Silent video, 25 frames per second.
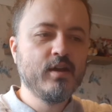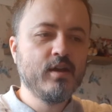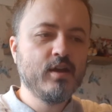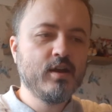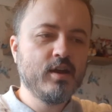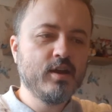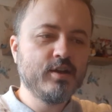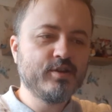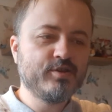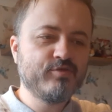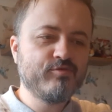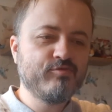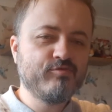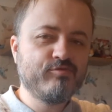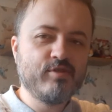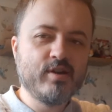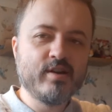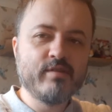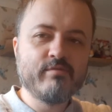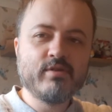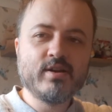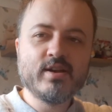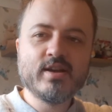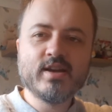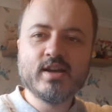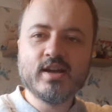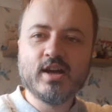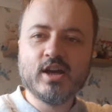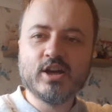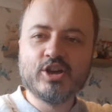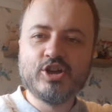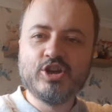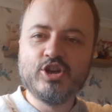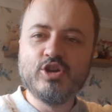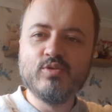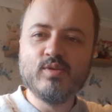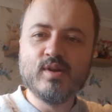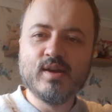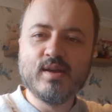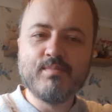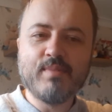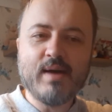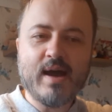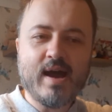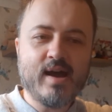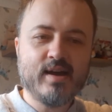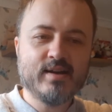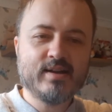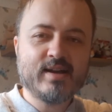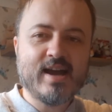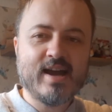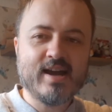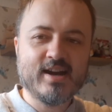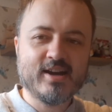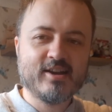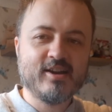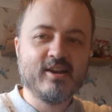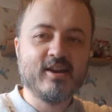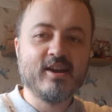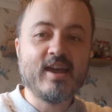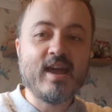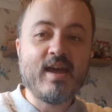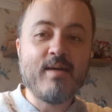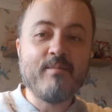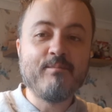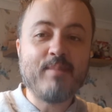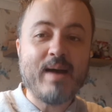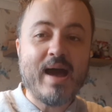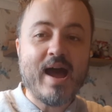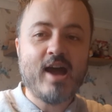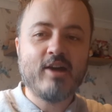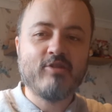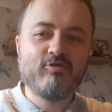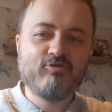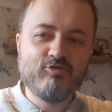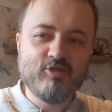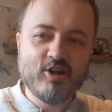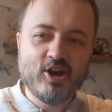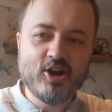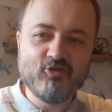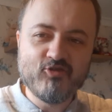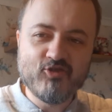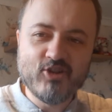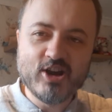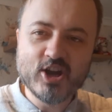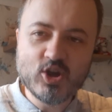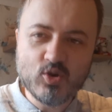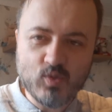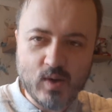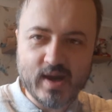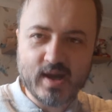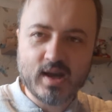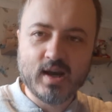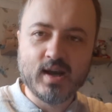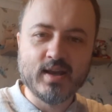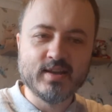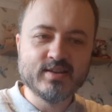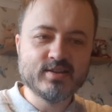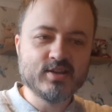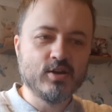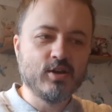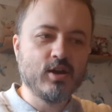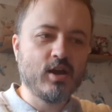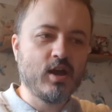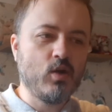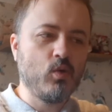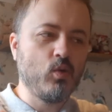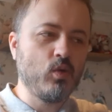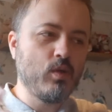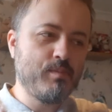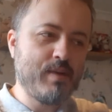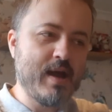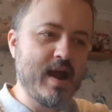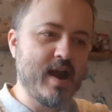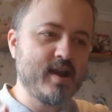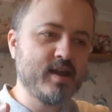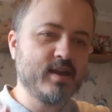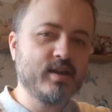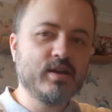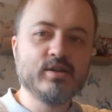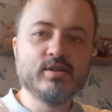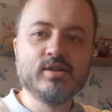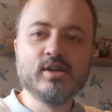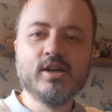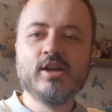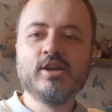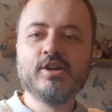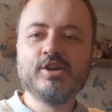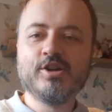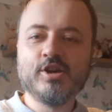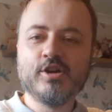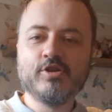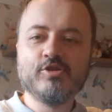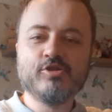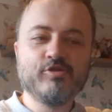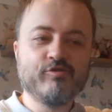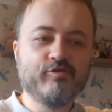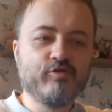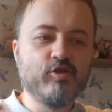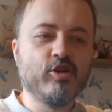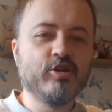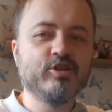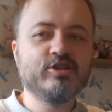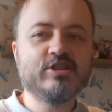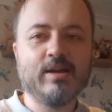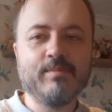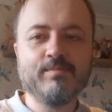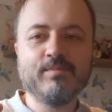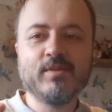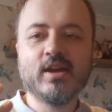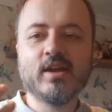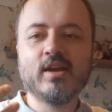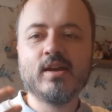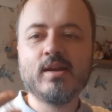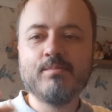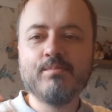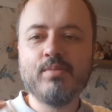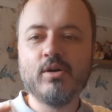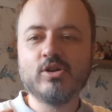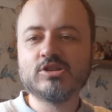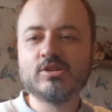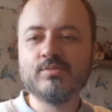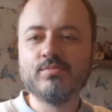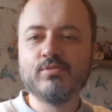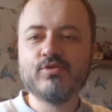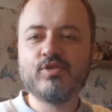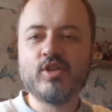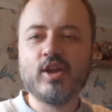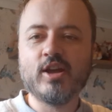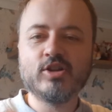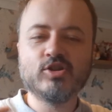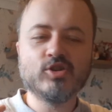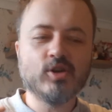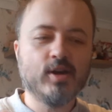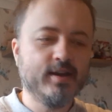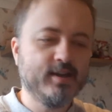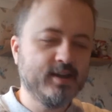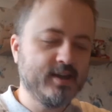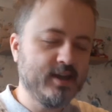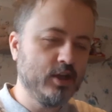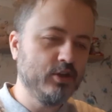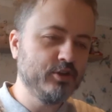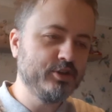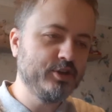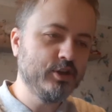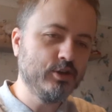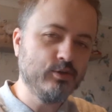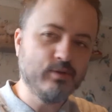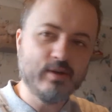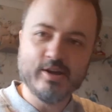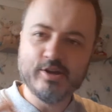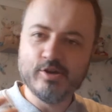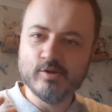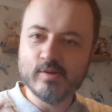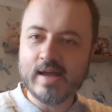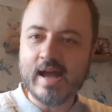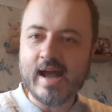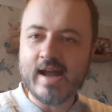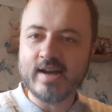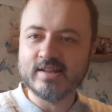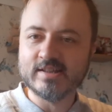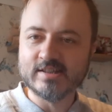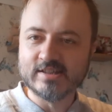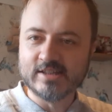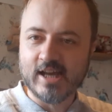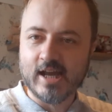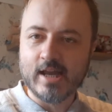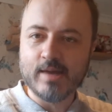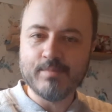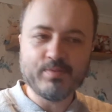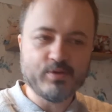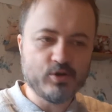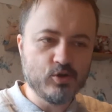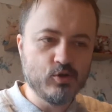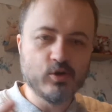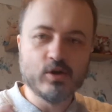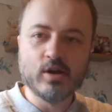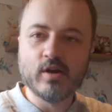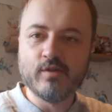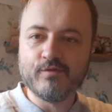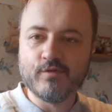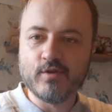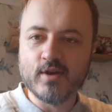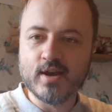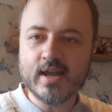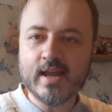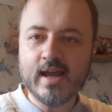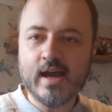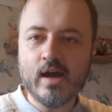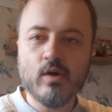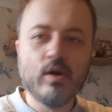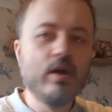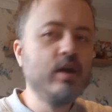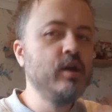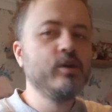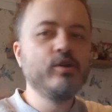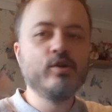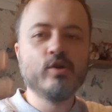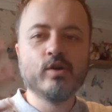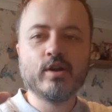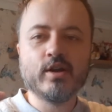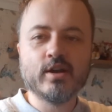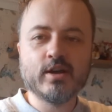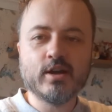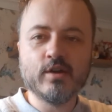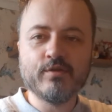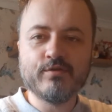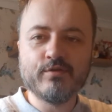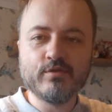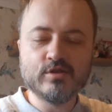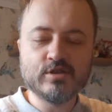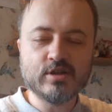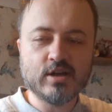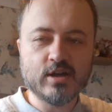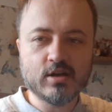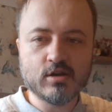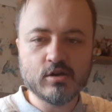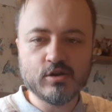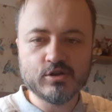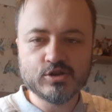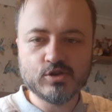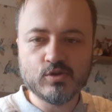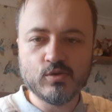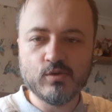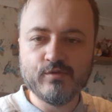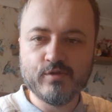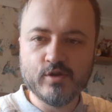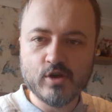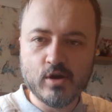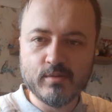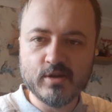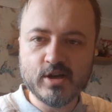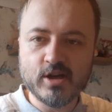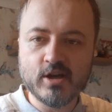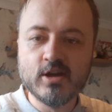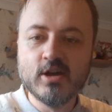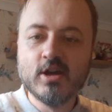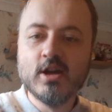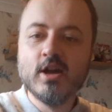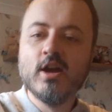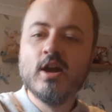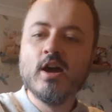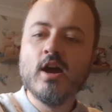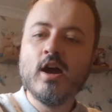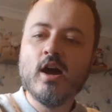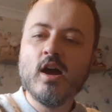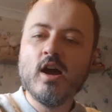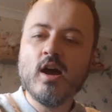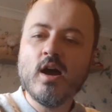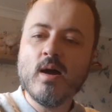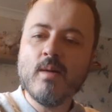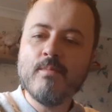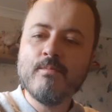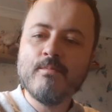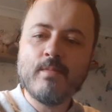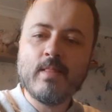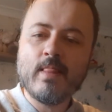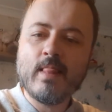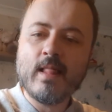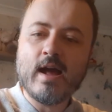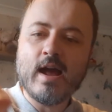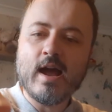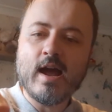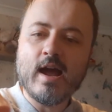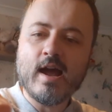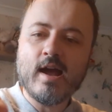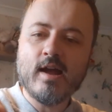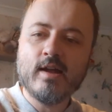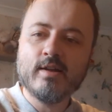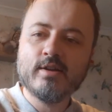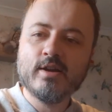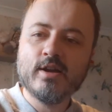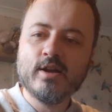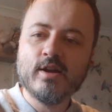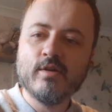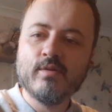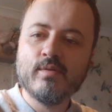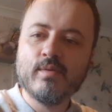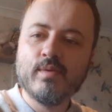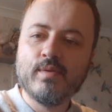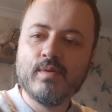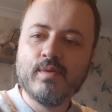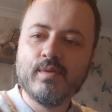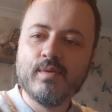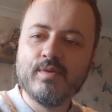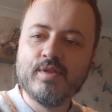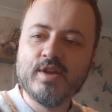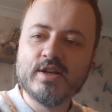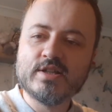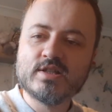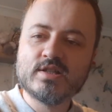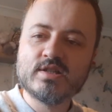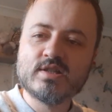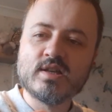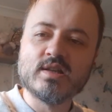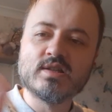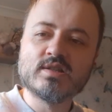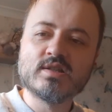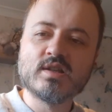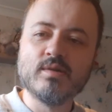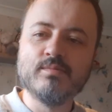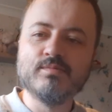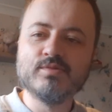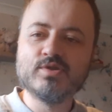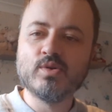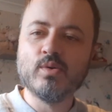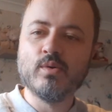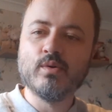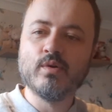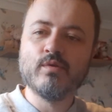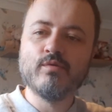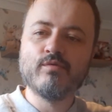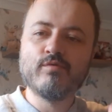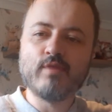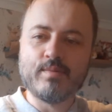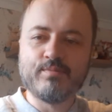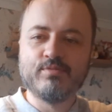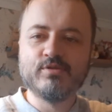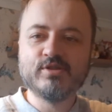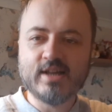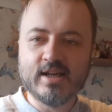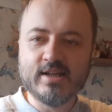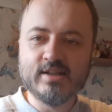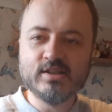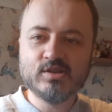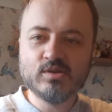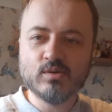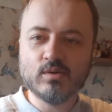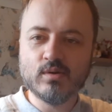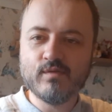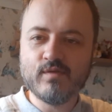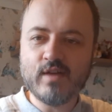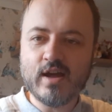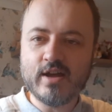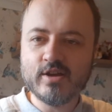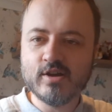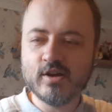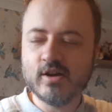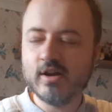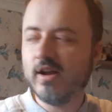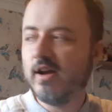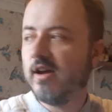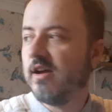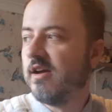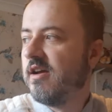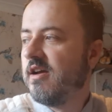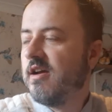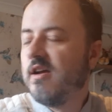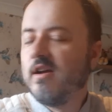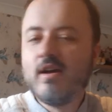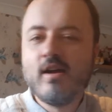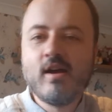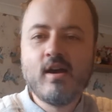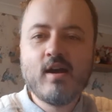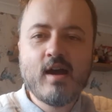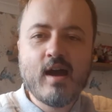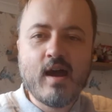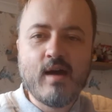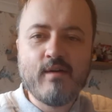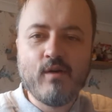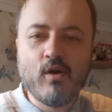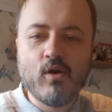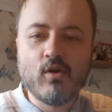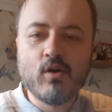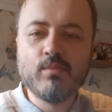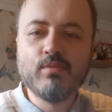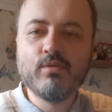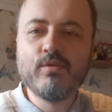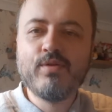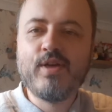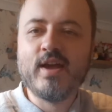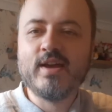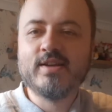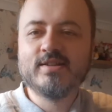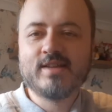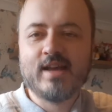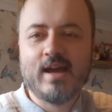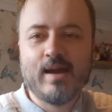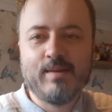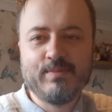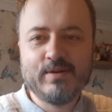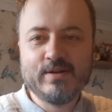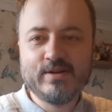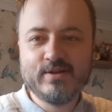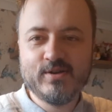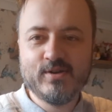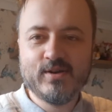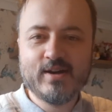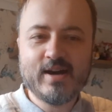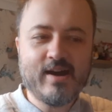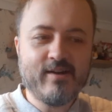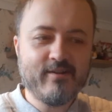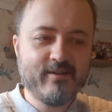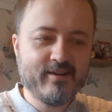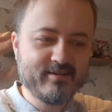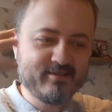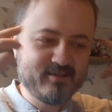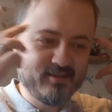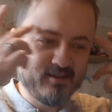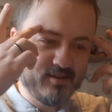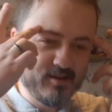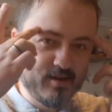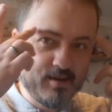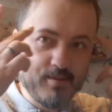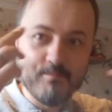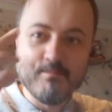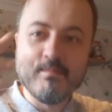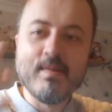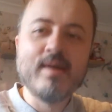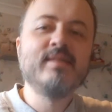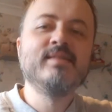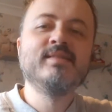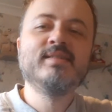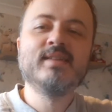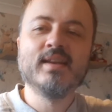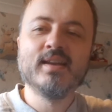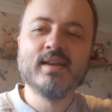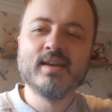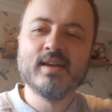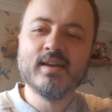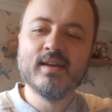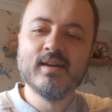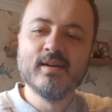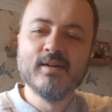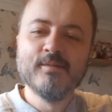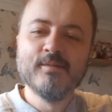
It's really, really acutely bad and can get bad really, really quickly. So like all the panic, you've got something, an impossible thing trying to kill you and you can't escape. You're going to freak out. You're going to go through psychological phenomena. And this system sort of represents all of that. You're going to have horrible things happen to your character mentally.